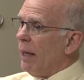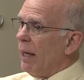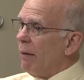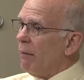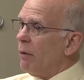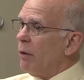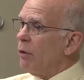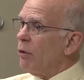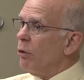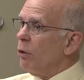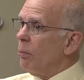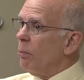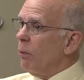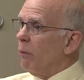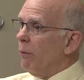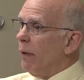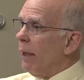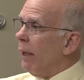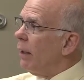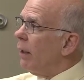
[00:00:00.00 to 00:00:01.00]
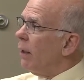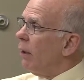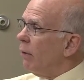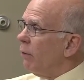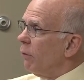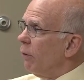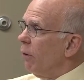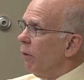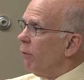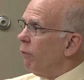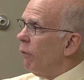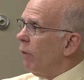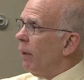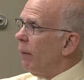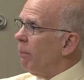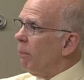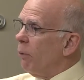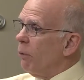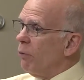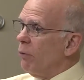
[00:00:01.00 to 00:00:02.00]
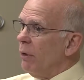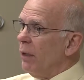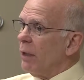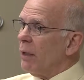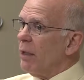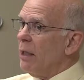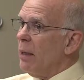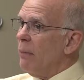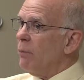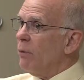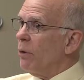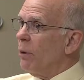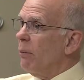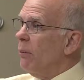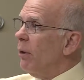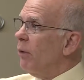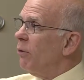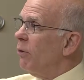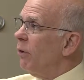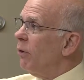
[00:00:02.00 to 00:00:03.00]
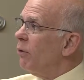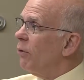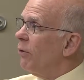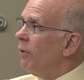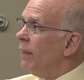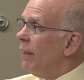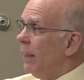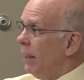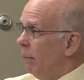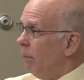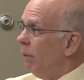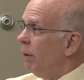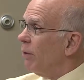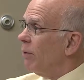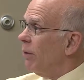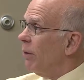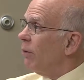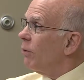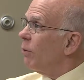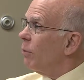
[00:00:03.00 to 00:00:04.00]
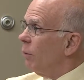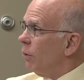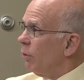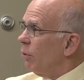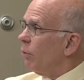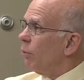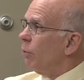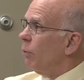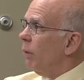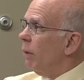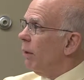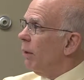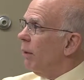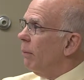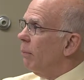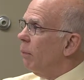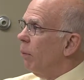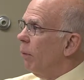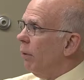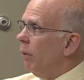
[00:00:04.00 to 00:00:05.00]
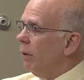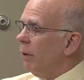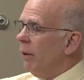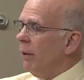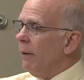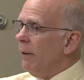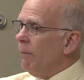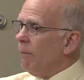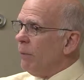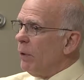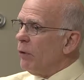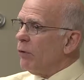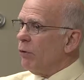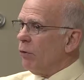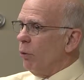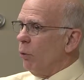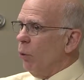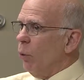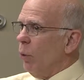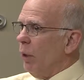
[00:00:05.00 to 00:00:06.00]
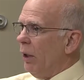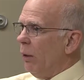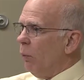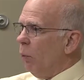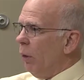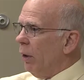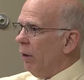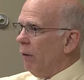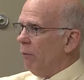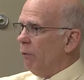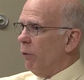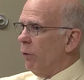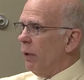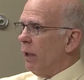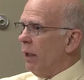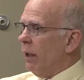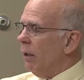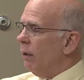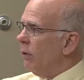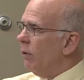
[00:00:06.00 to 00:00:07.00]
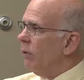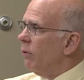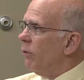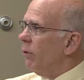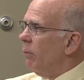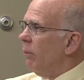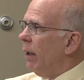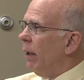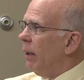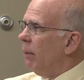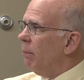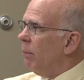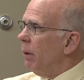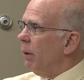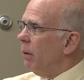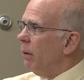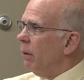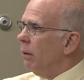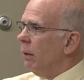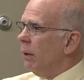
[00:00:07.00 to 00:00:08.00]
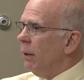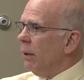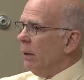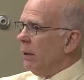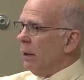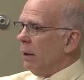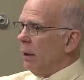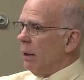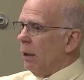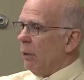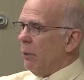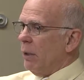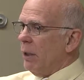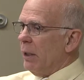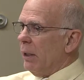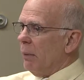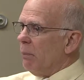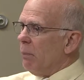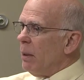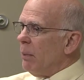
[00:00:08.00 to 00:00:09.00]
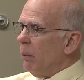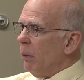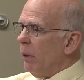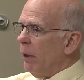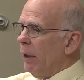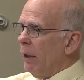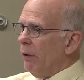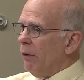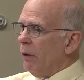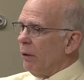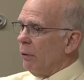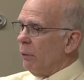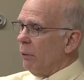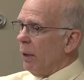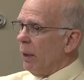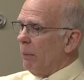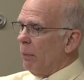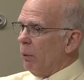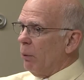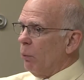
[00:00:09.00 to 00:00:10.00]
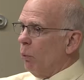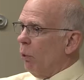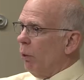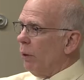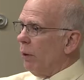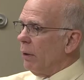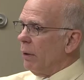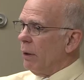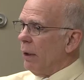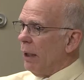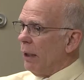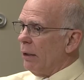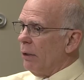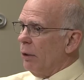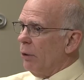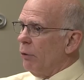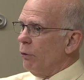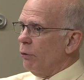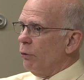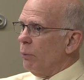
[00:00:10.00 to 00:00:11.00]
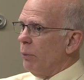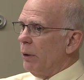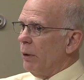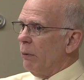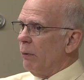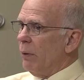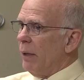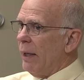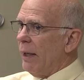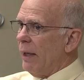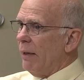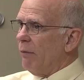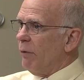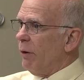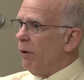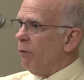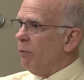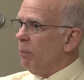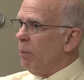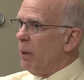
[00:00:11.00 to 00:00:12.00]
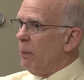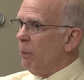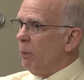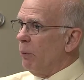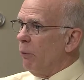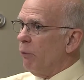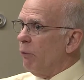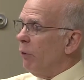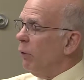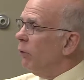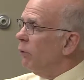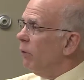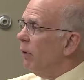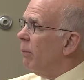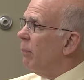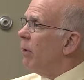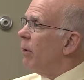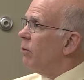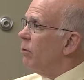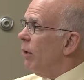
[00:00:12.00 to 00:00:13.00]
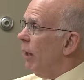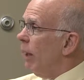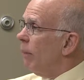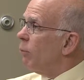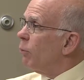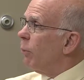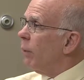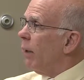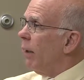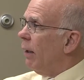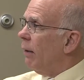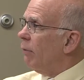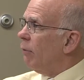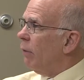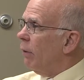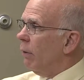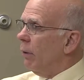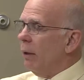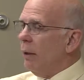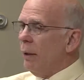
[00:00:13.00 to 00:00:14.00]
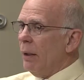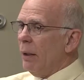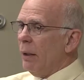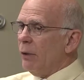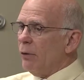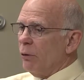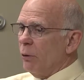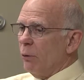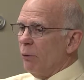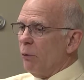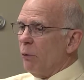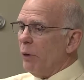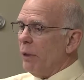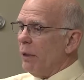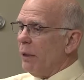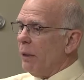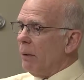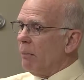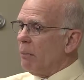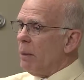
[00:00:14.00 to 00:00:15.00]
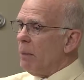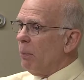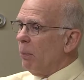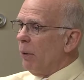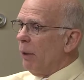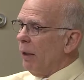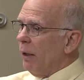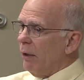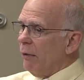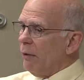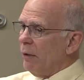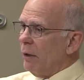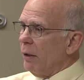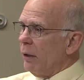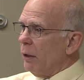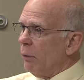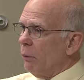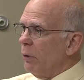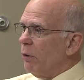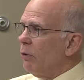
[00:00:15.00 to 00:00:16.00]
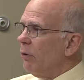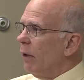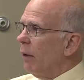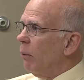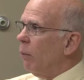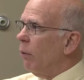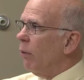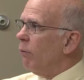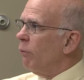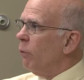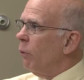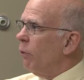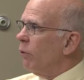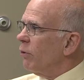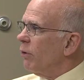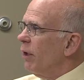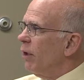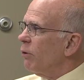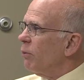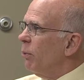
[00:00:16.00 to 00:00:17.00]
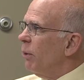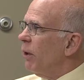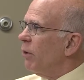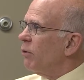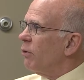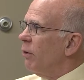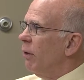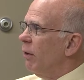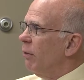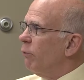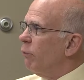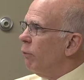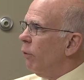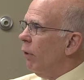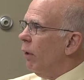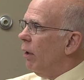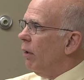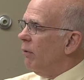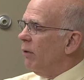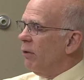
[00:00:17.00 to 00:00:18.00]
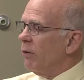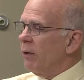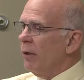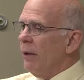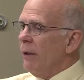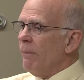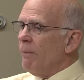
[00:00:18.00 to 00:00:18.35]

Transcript: having to provide health care for that person, and keeps the business in business, which is really important. This is a win-win for Kansans, in my opinion. We get people healthy, they're able to work, and God knows we don't have enough people to fill some of the jobs we have here. So if we can get people healthy and increase that workforce, guess what it's done for all of us?